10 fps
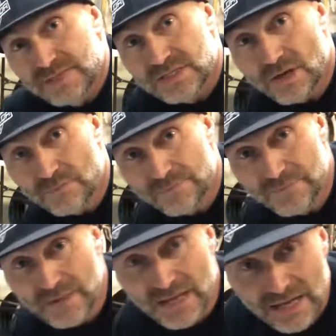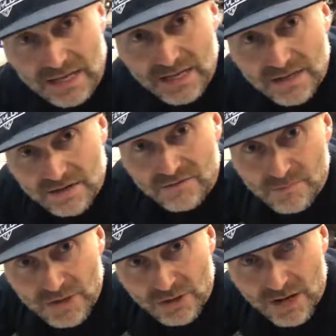So from
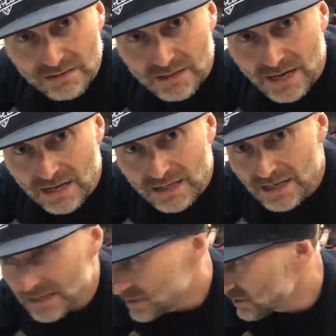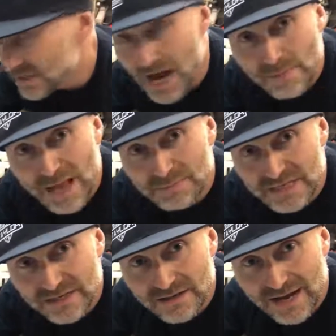there on, I'll do a time lapse
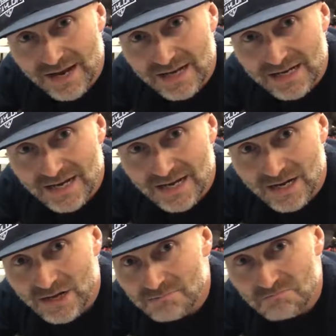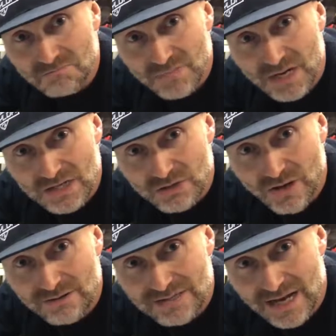here, and I'll show you
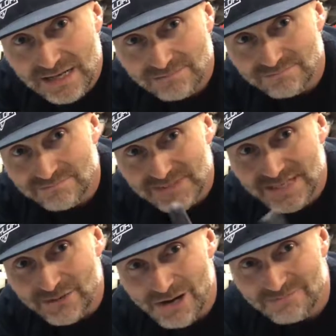how it's done. Stick around.